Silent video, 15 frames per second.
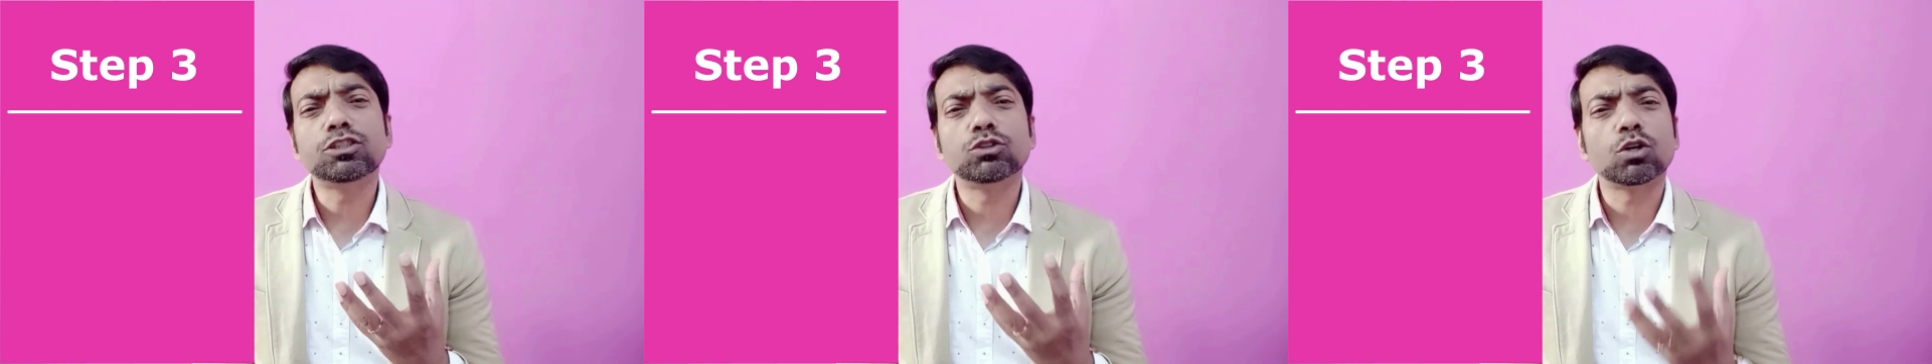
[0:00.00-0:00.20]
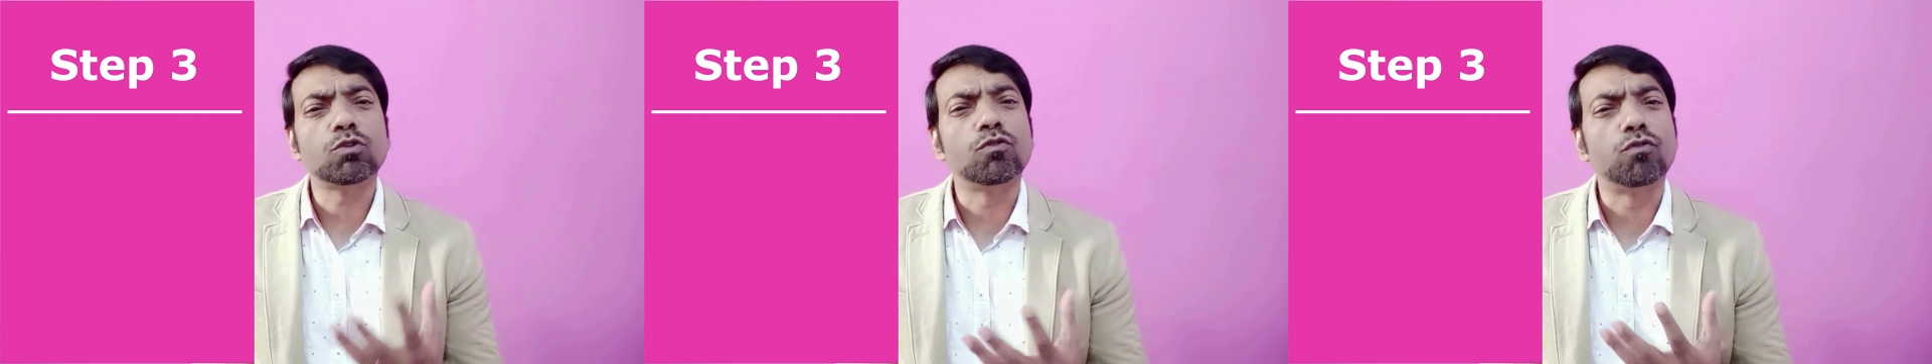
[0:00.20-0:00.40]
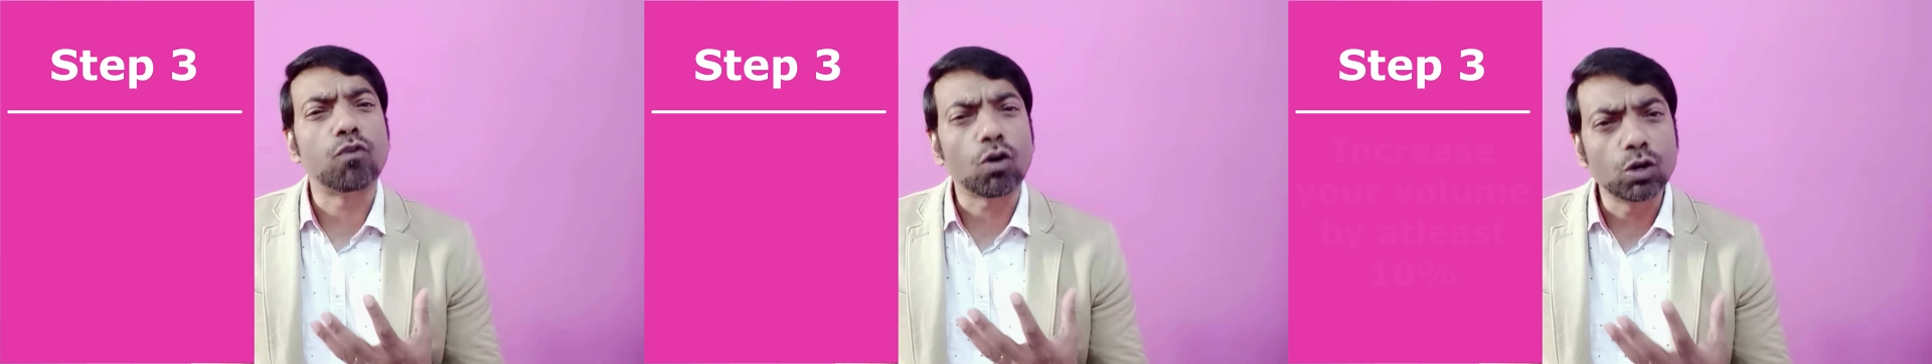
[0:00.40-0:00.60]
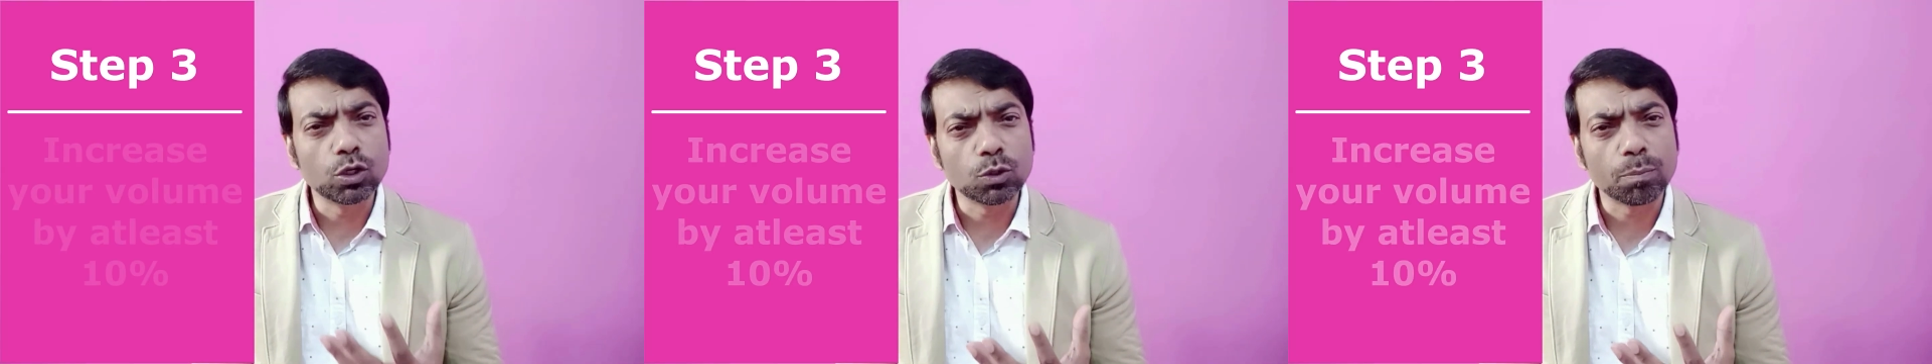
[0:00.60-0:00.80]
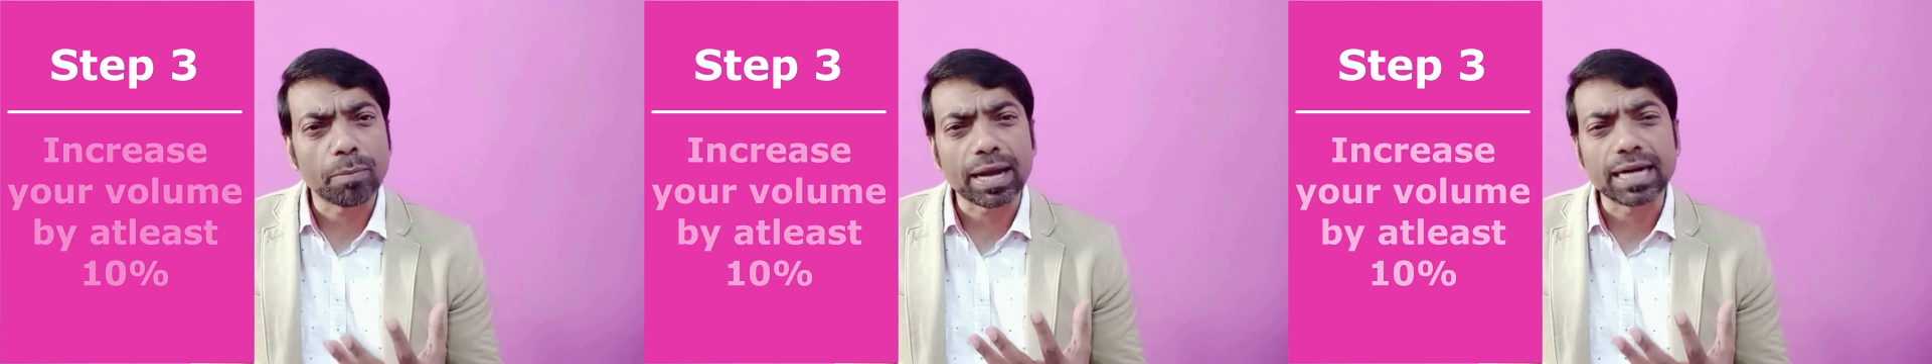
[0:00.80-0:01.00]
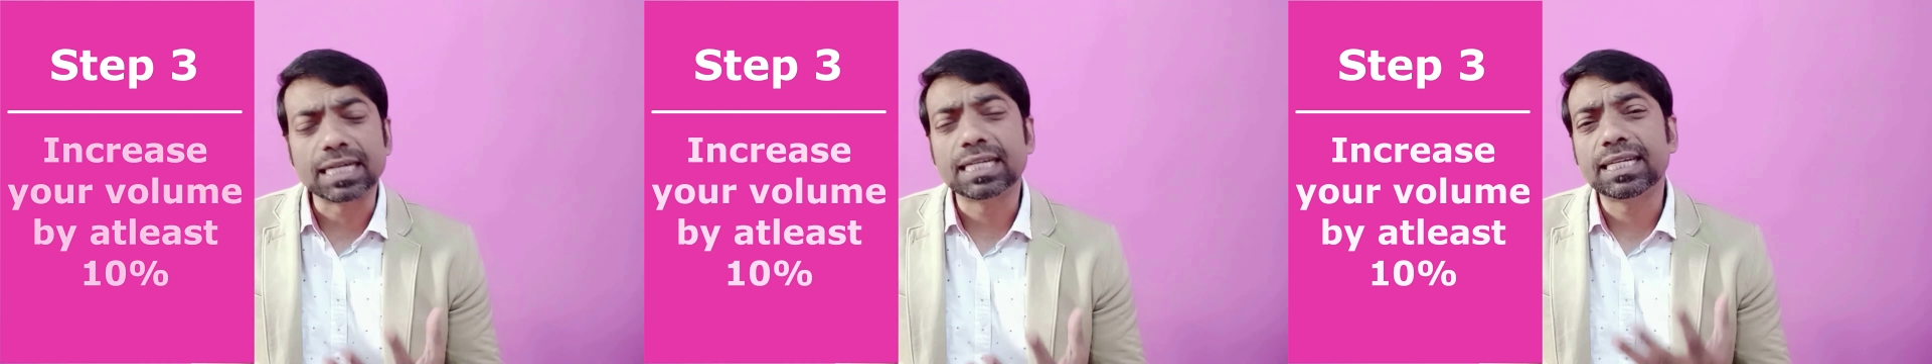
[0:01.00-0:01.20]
your volume by